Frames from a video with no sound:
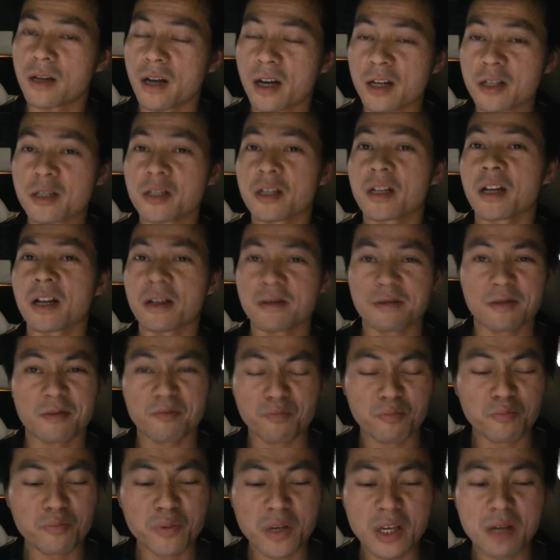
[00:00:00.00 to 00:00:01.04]
Actually, the
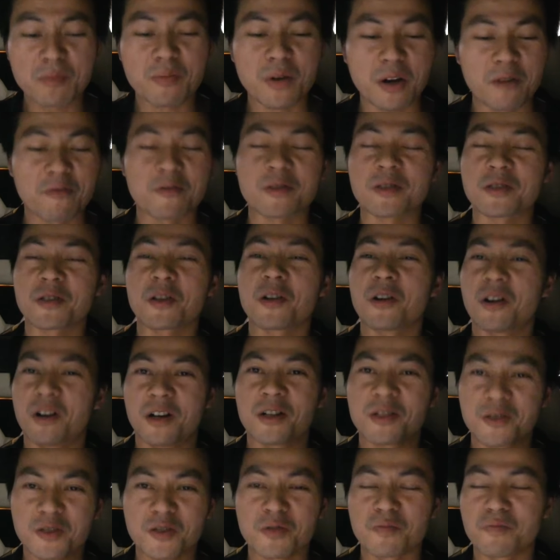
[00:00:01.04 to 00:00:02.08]
peak power is
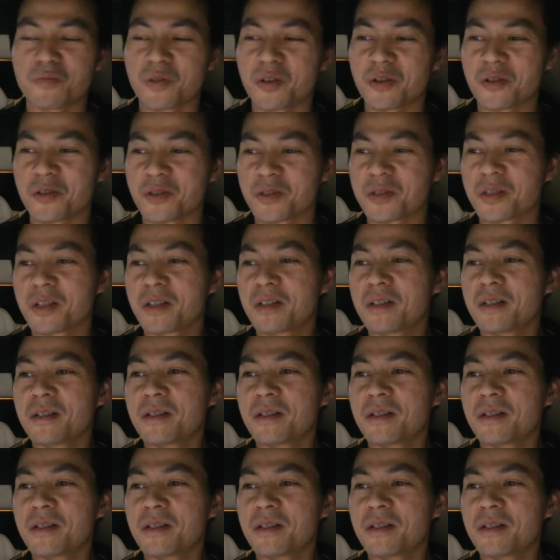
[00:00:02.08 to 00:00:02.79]
awesome, because